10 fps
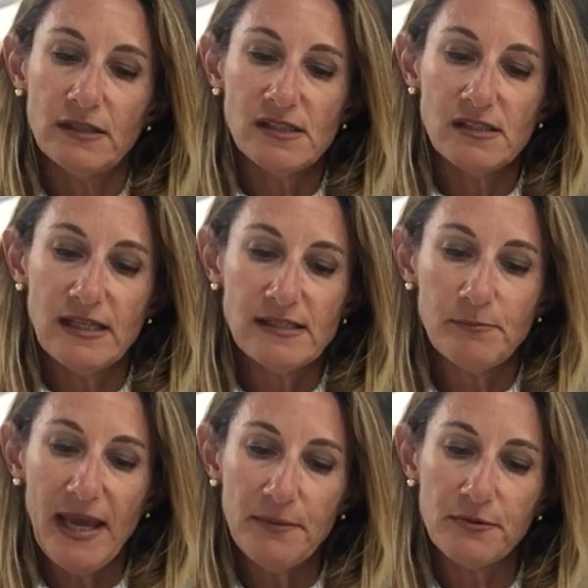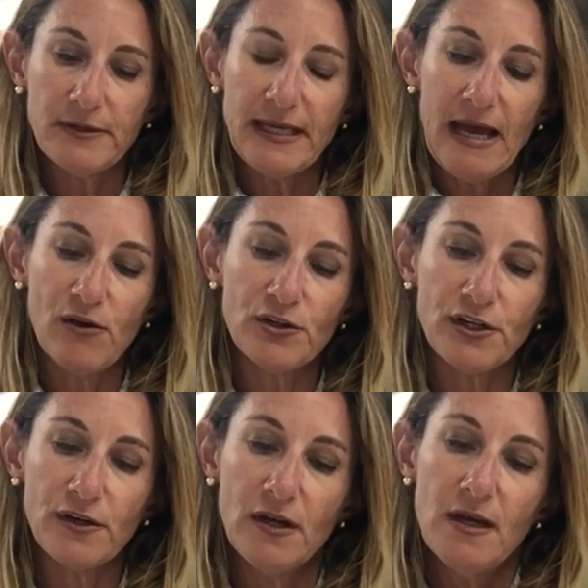this papery
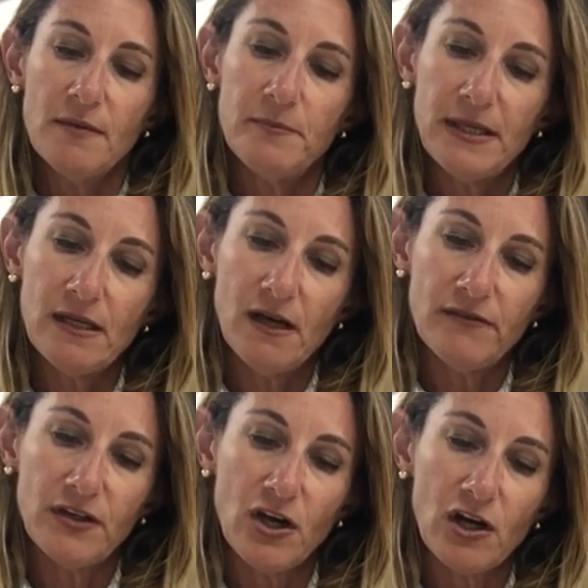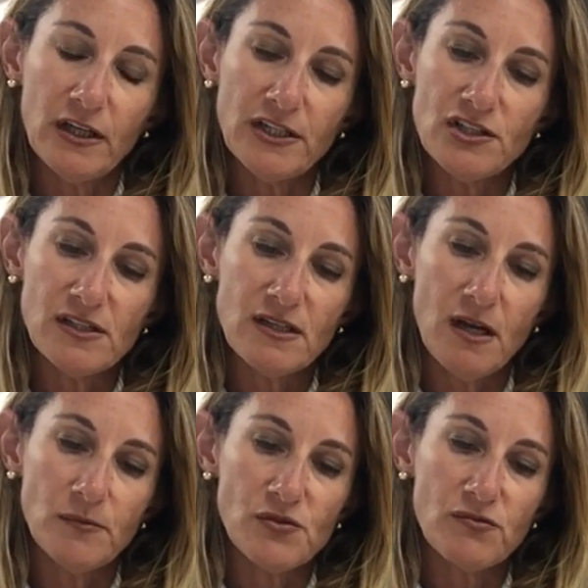outer bit of the garlic just
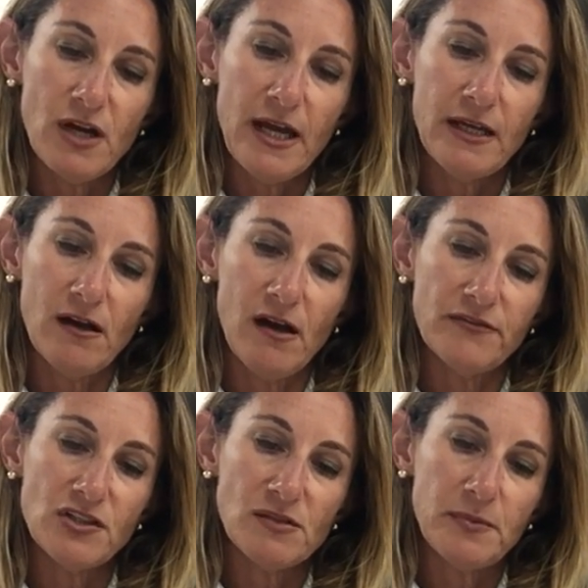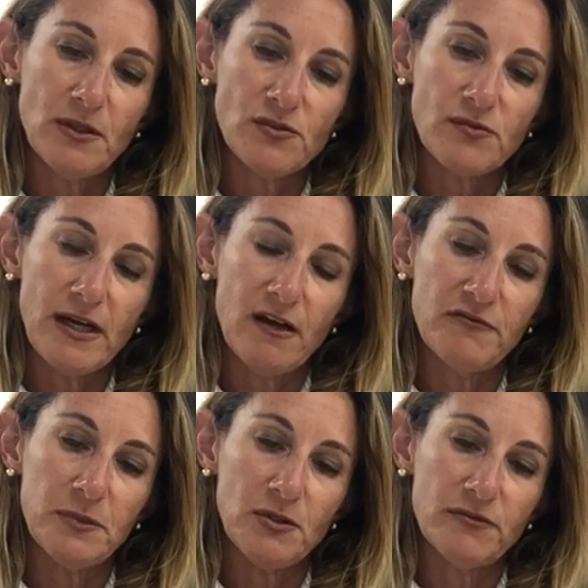comes right off, just peels right
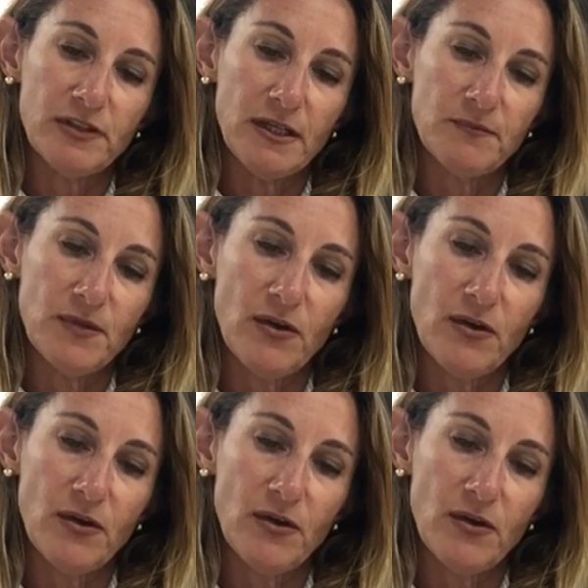off beautifully.